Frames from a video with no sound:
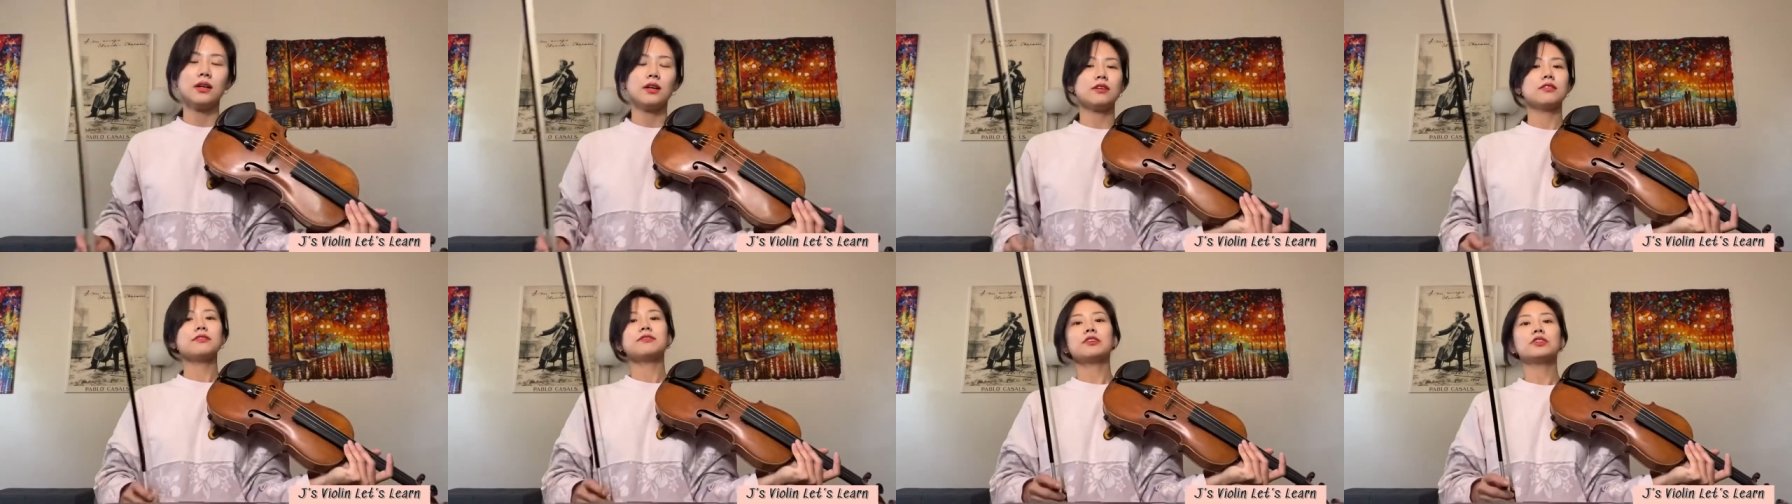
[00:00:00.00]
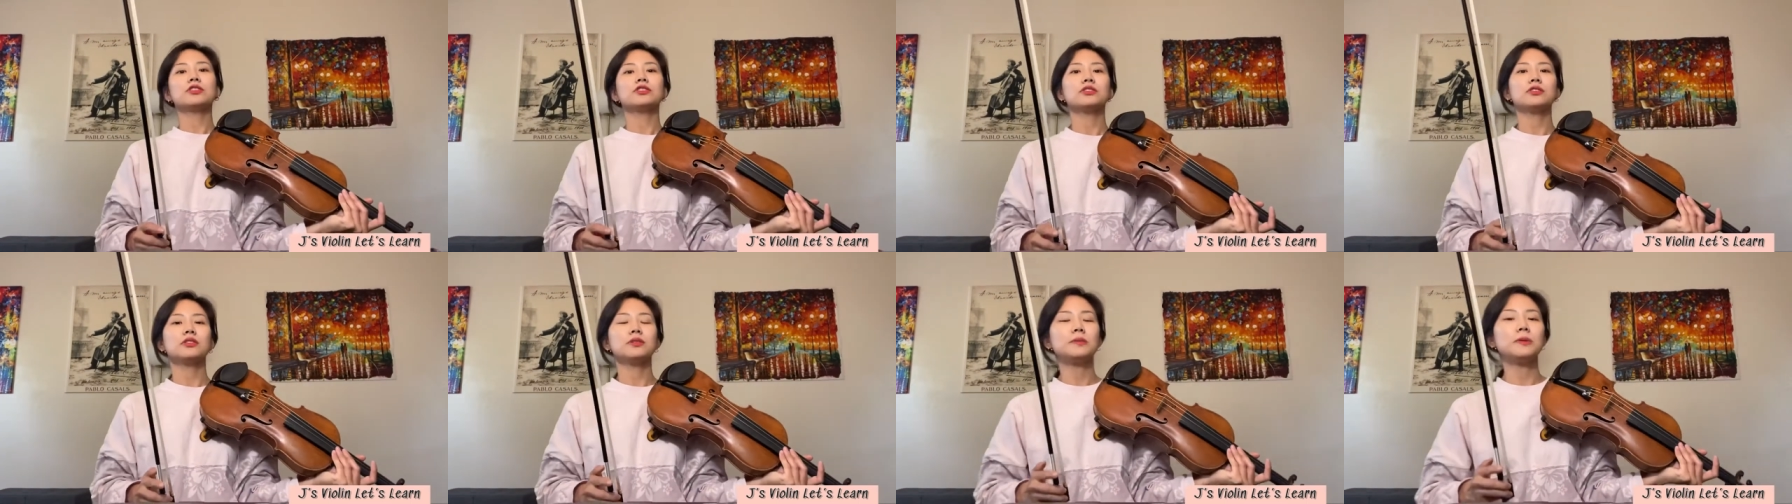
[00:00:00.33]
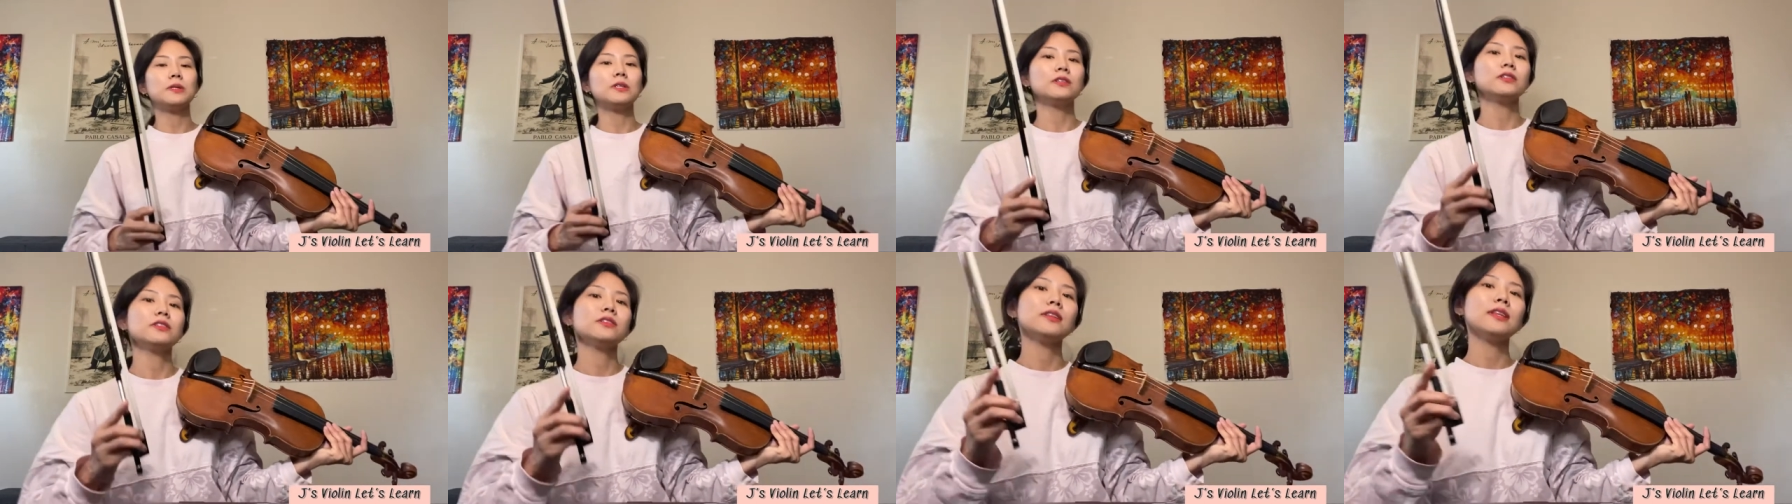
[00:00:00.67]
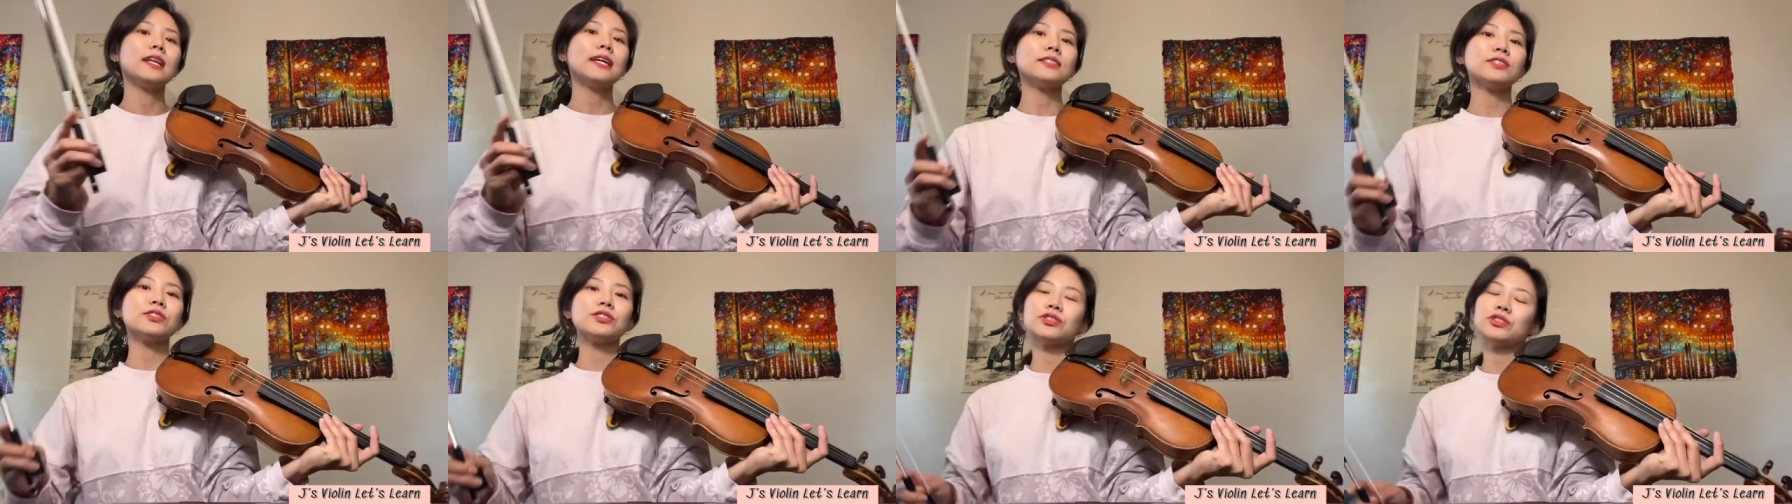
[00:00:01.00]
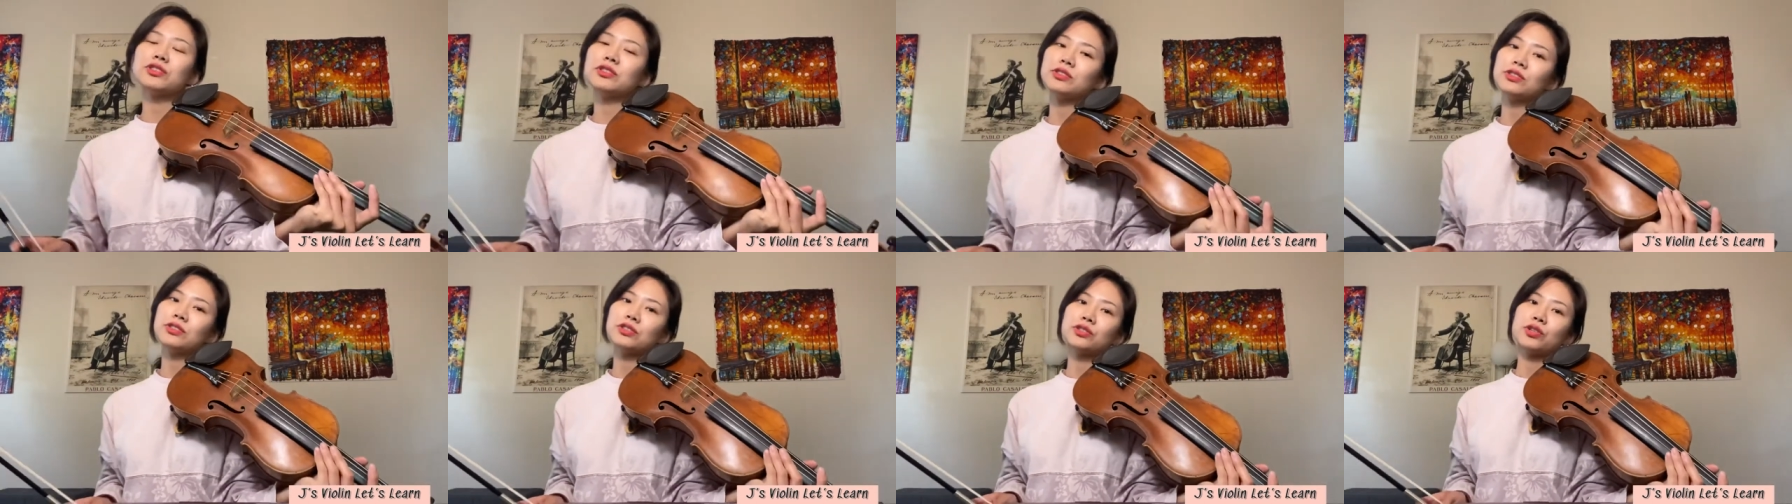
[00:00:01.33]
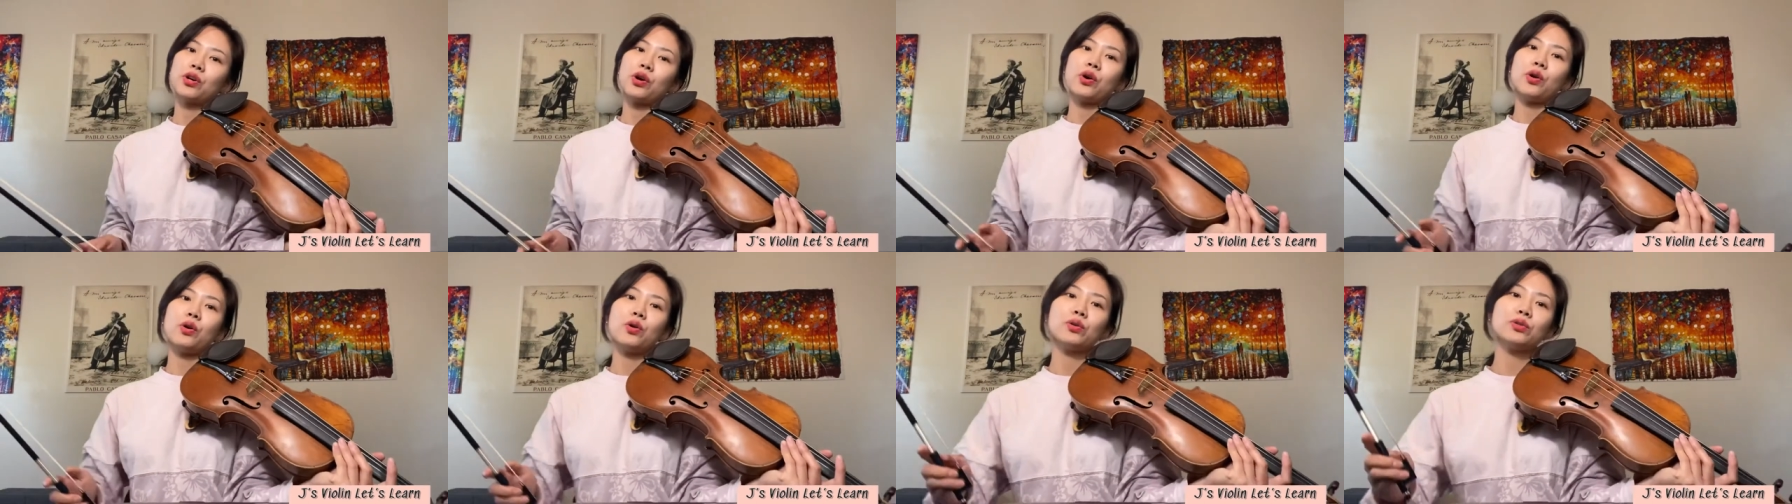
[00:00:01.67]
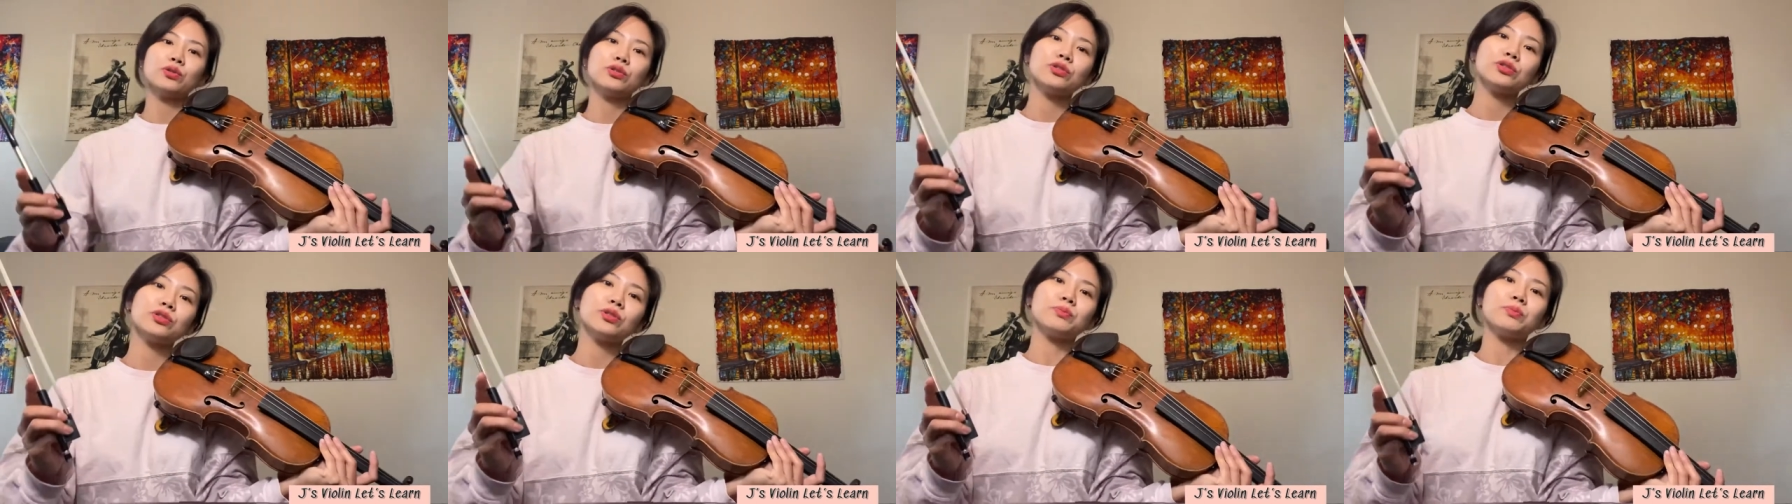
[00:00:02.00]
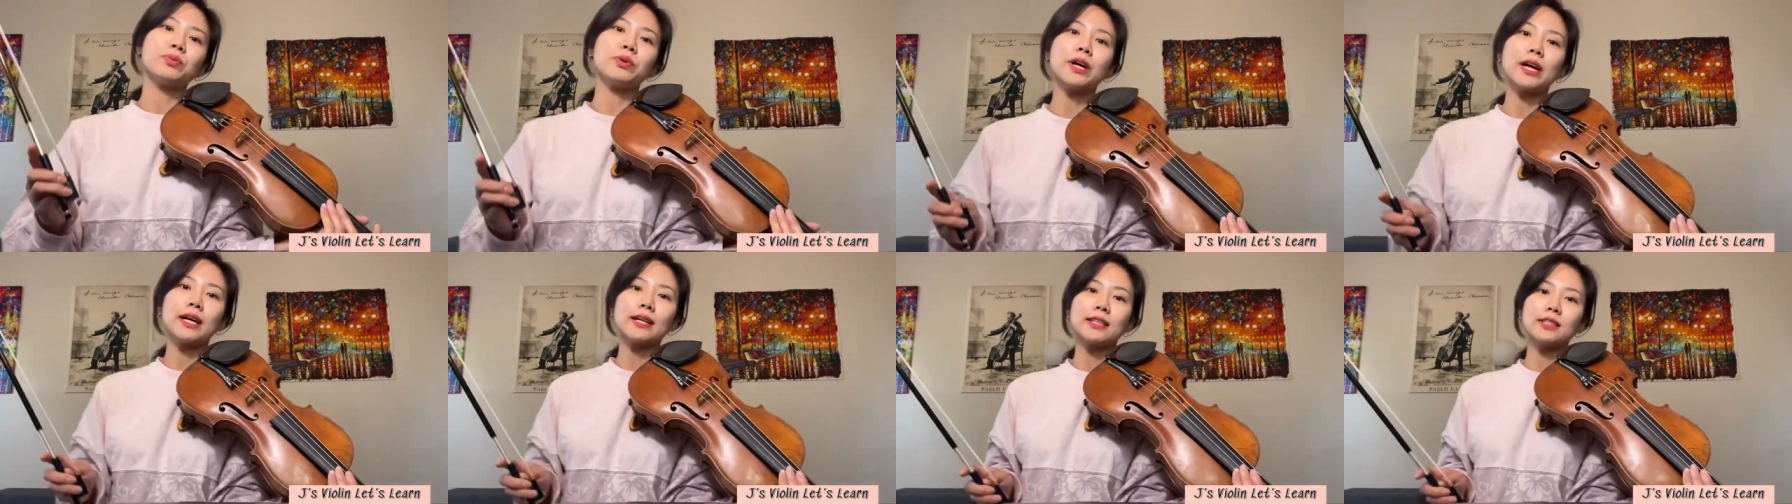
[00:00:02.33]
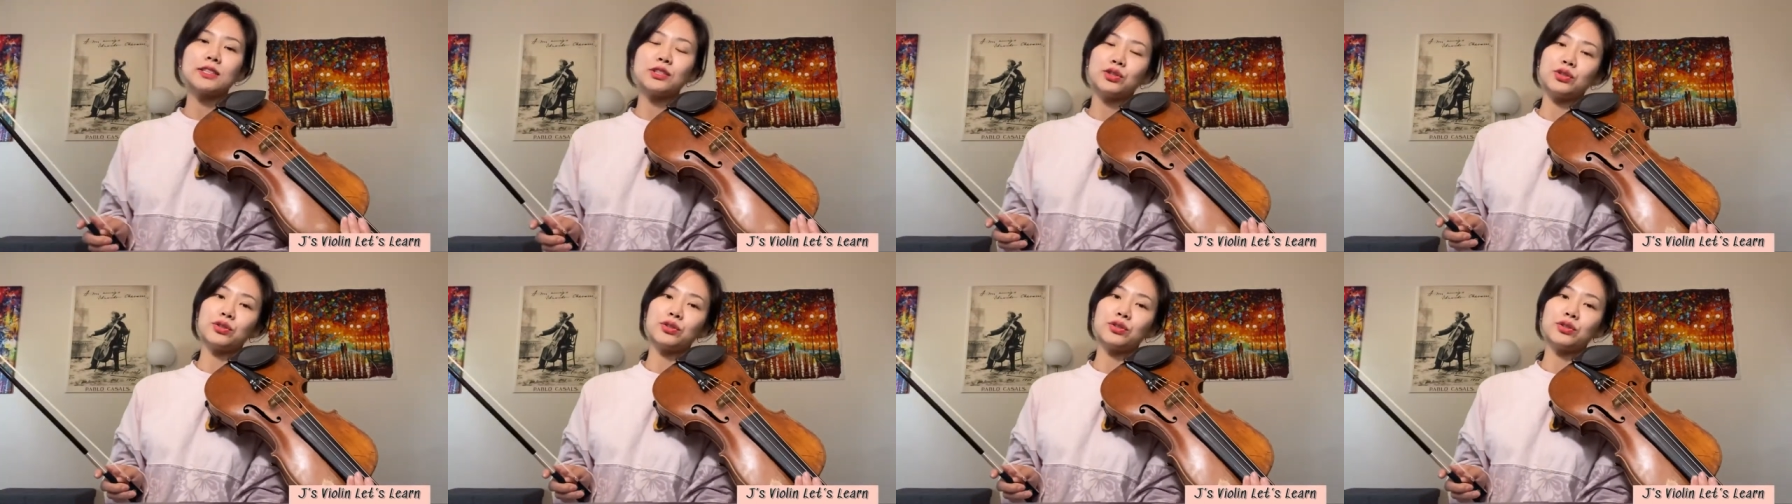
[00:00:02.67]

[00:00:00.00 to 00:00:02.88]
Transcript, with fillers: First of all, let's just go to the practice